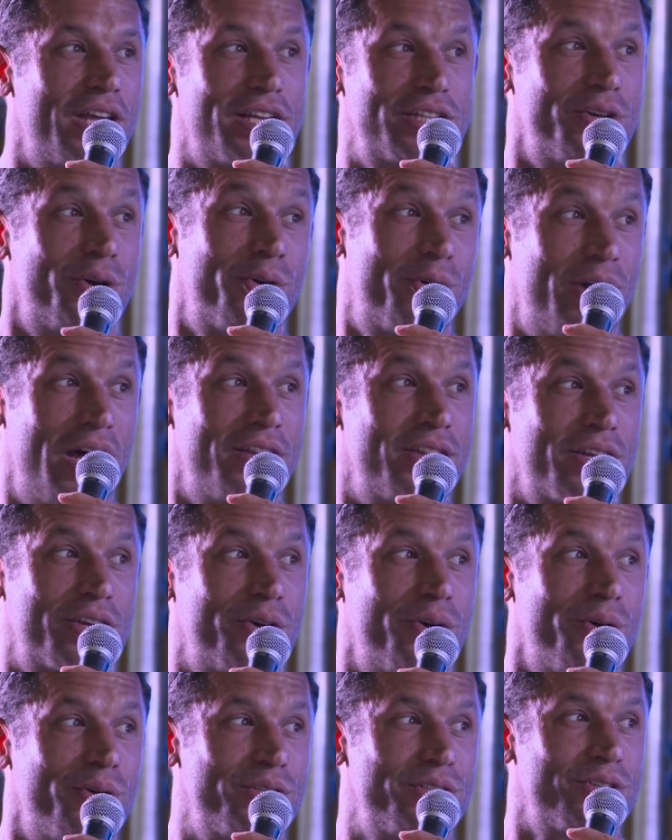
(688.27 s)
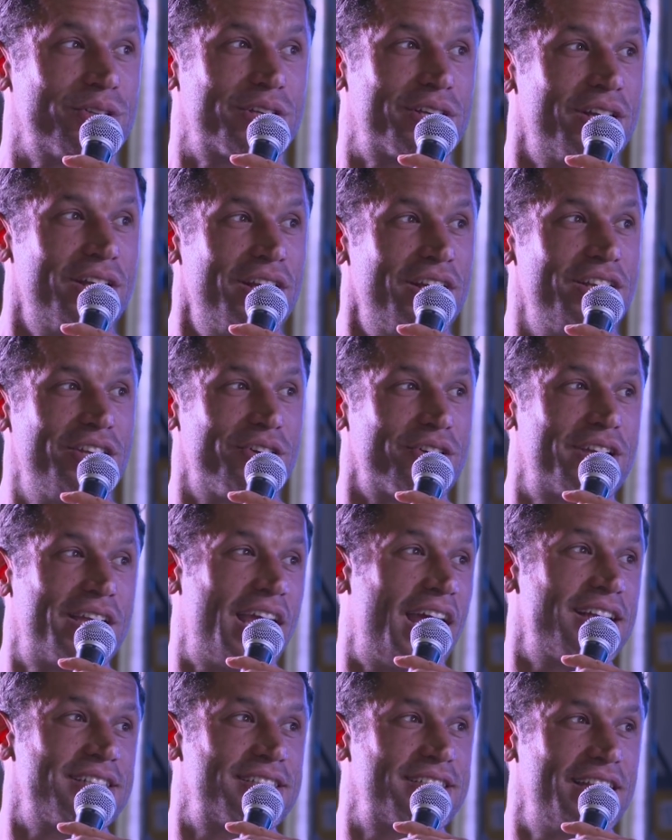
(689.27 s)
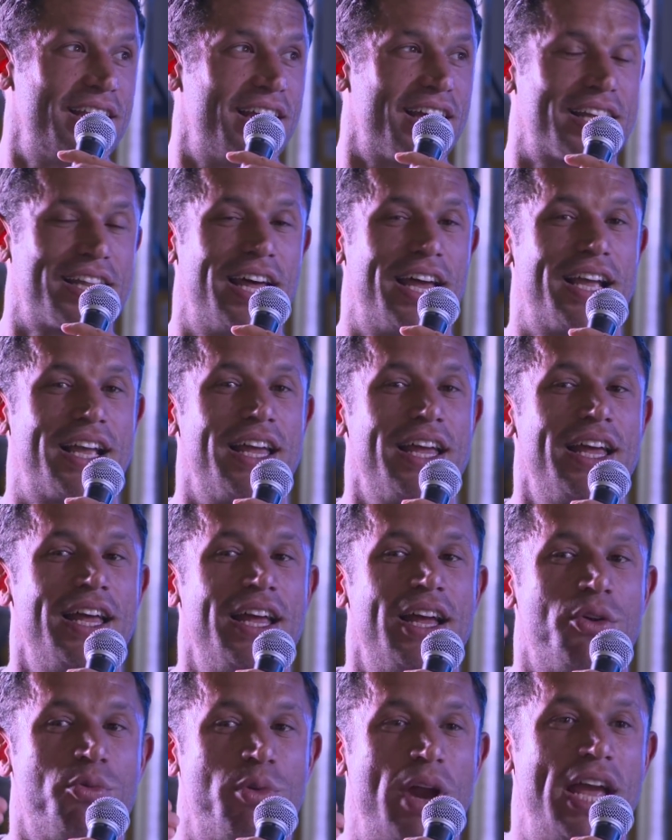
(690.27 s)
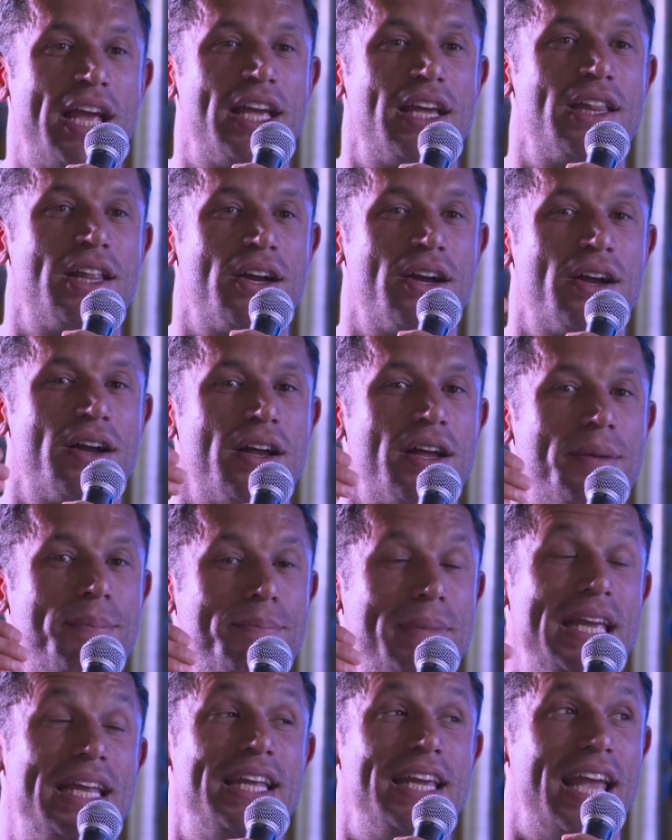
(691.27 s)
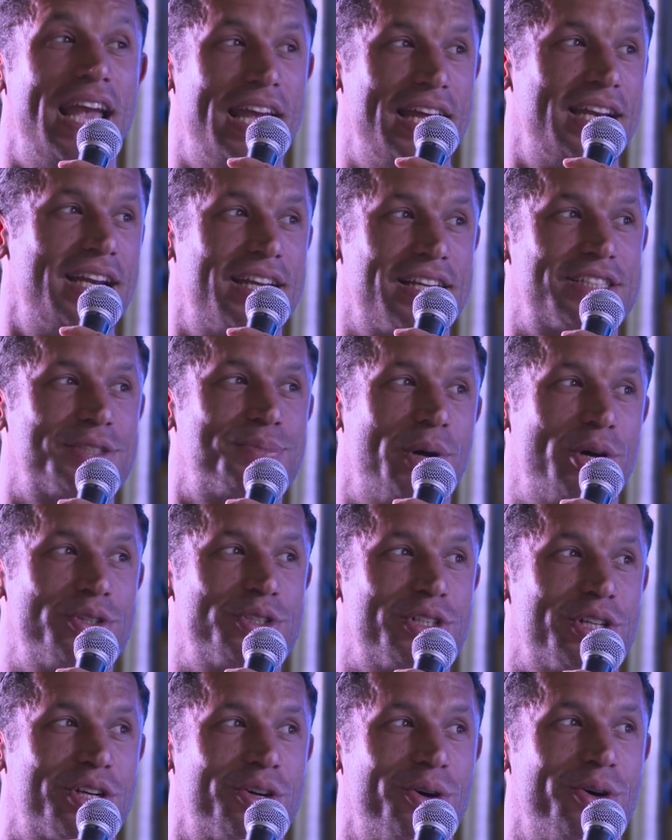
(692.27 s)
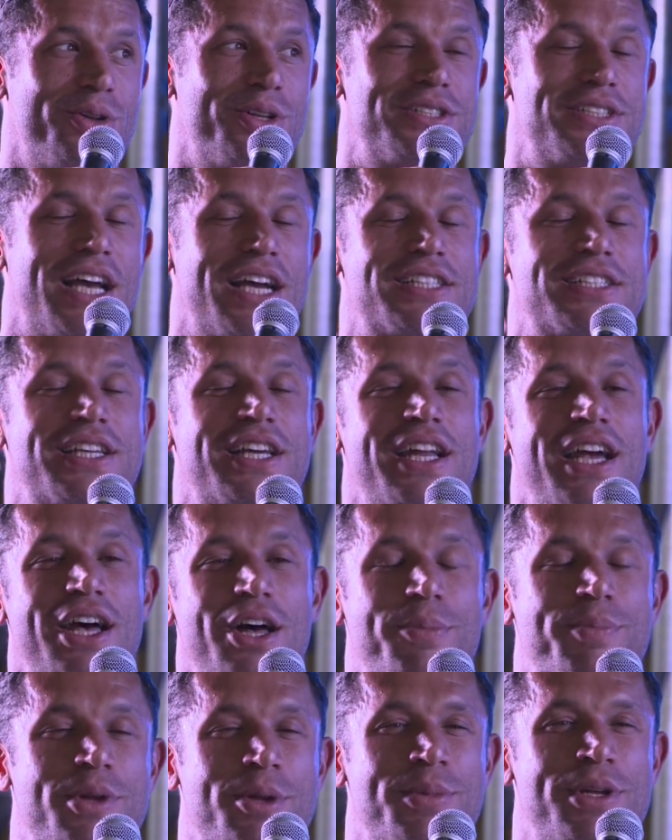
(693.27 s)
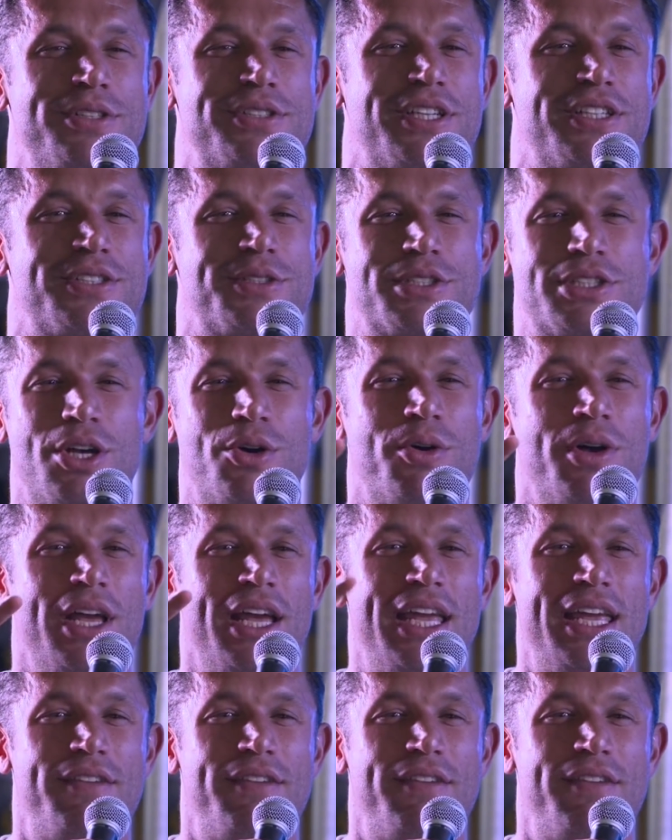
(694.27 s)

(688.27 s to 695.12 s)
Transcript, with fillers: Like, don't go out in the cold; you'll you'll get sick. Like, regular mediated exposure to cold is actually going to help your immune system. So